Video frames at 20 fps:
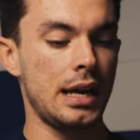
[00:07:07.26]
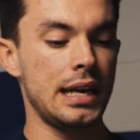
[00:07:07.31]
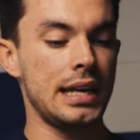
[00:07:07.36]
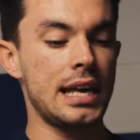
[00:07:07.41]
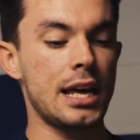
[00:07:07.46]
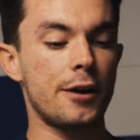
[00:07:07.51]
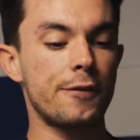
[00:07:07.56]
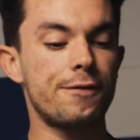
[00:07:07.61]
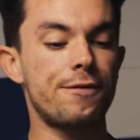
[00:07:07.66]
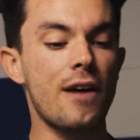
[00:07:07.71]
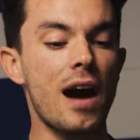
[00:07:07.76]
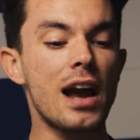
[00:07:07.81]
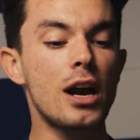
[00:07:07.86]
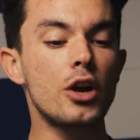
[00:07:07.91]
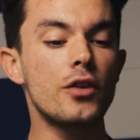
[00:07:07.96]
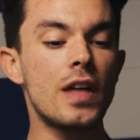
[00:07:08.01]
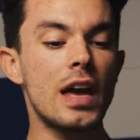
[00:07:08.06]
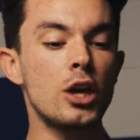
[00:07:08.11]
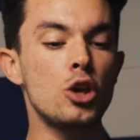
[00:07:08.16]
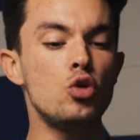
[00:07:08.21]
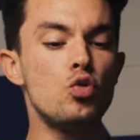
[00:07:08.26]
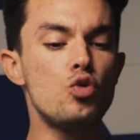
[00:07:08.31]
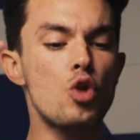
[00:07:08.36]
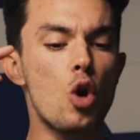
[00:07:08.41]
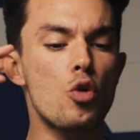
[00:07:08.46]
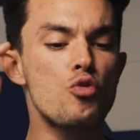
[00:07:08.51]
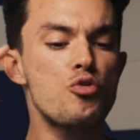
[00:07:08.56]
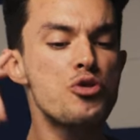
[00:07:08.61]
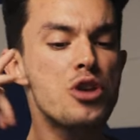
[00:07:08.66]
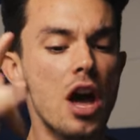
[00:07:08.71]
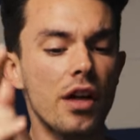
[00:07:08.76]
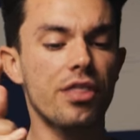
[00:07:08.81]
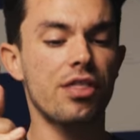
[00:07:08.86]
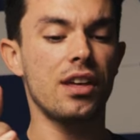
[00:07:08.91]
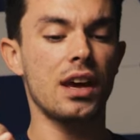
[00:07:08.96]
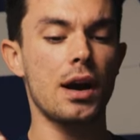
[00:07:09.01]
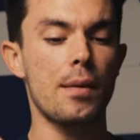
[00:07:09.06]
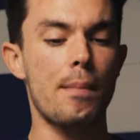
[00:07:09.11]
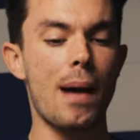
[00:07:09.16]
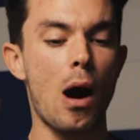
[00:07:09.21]
Yet a fire that you know
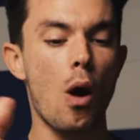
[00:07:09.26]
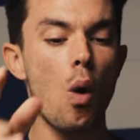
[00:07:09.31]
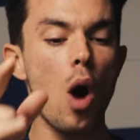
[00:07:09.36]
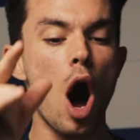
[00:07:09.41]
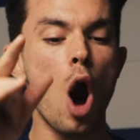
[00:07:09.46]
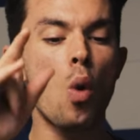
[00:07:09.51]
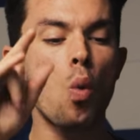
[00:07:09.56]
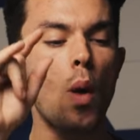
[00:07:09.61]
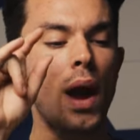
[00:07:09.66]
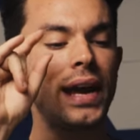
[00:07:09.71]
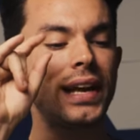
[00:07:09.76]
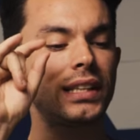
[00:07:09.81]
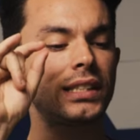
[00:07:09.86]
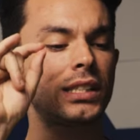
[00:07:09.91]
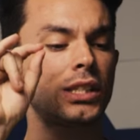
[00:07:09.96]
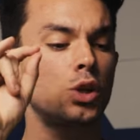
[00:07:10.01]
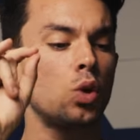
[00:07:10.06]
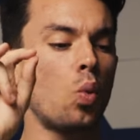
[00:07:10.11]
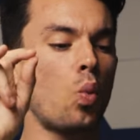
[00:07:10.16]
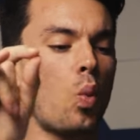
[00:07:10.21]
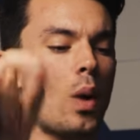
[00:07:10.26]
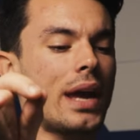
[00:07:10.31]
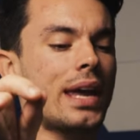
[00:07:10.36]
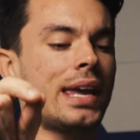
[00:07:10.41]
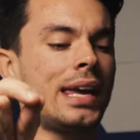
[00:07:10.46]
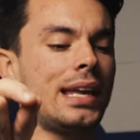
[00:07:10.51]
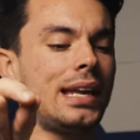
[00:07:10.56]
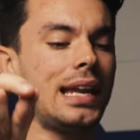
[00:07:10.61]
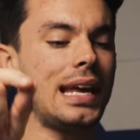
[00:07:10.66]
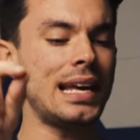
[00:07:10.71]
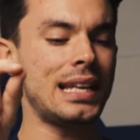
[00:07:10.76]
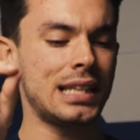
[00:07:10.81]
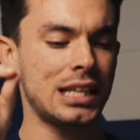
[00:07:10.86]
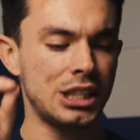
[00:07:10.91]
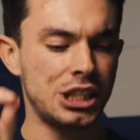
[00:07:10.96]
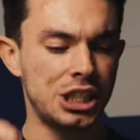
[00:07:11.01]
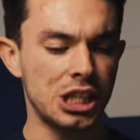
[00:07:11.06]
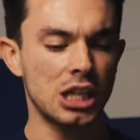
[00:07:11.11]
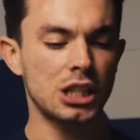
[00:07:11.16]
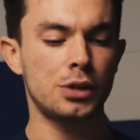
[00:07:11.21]
nothing about awaits the wicked in the
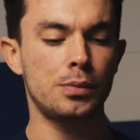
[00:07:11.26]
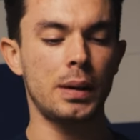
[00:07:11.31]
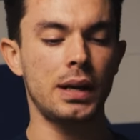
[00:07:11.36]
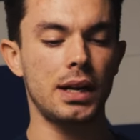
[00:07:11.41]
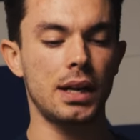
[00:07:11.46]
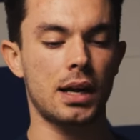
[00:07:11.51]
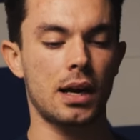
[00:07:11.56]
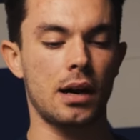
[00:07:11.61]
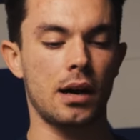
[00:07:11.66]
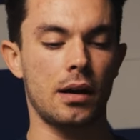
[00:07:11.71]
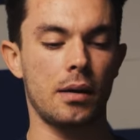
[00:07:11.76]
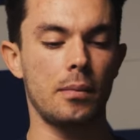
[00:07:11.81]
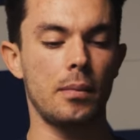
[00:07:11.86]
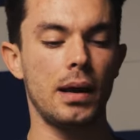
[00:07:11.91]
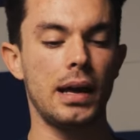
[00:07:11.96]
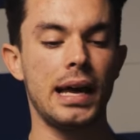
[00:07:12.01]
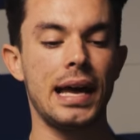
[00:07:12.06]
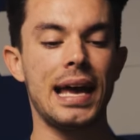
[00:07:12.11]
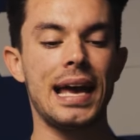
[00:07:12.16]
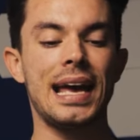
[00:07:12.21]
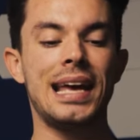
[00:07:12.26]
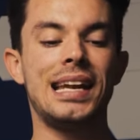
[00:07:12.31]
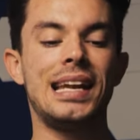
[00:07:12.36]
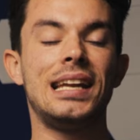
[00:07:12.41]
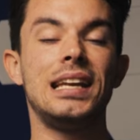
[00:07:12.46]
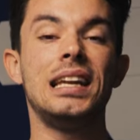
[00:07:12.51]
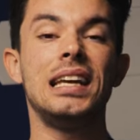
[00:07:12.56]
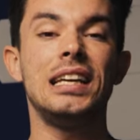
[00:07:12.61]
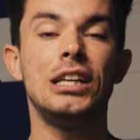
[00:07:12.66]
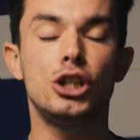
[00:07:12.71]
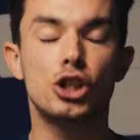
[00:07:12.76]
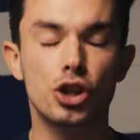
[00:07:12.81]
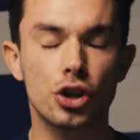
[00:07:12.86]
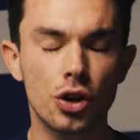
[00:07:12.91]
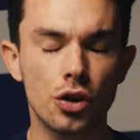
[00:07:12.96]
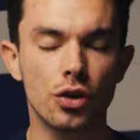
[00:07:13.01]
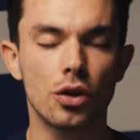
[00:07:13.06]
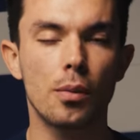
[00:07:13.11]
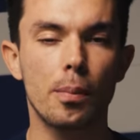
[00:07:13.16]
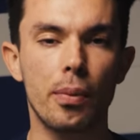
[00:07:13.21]
judgment to come and in
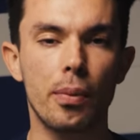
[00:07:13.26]
eternal